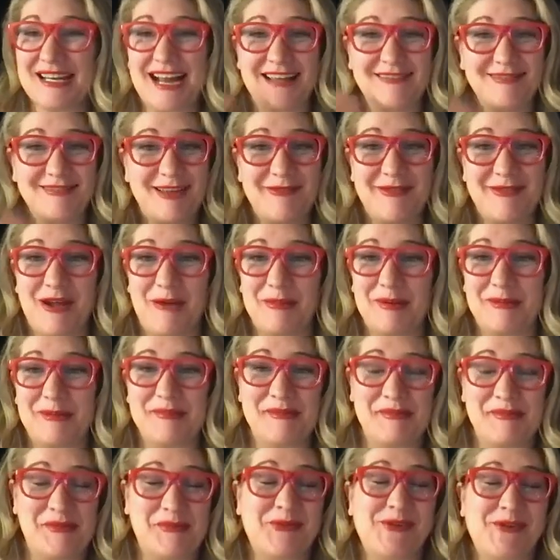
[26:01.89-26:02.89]
I love helping
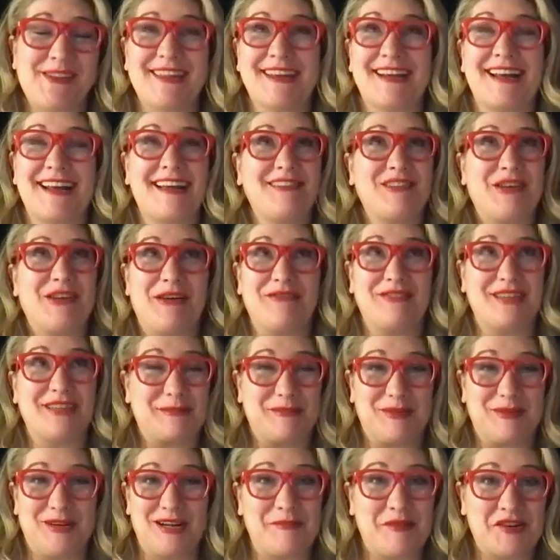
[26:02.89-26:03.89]
people more than I love
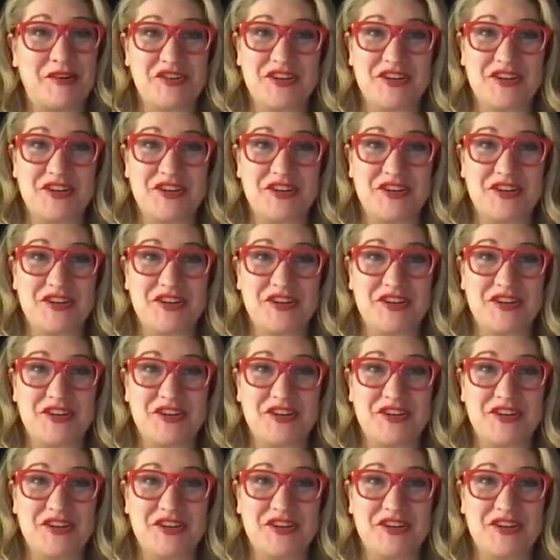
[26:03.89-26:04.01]
like pretty much